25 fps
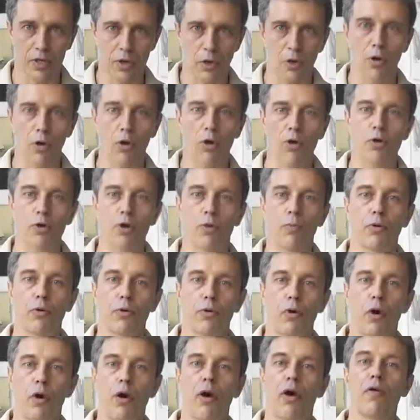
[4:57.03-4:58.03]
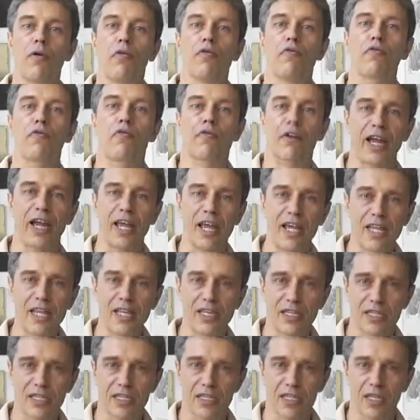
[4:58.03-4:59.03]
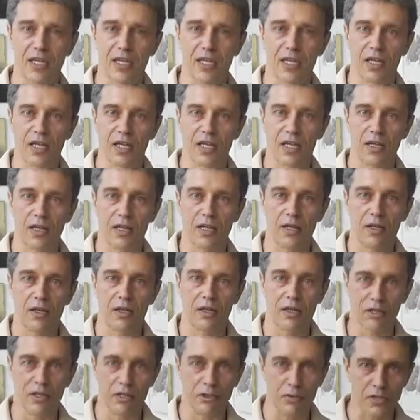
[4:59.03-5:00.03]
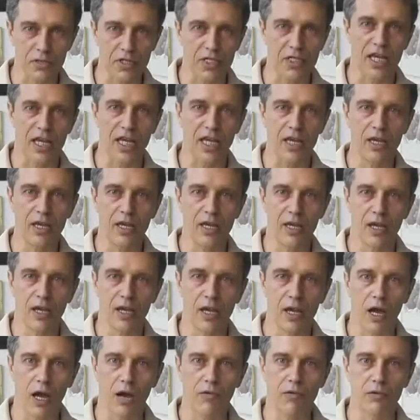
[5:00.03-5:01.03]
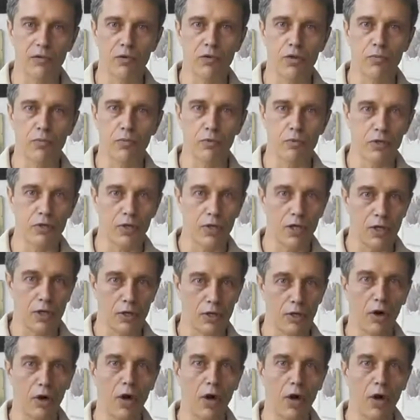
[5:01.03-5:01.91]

Or your pro phrase that you say after you put your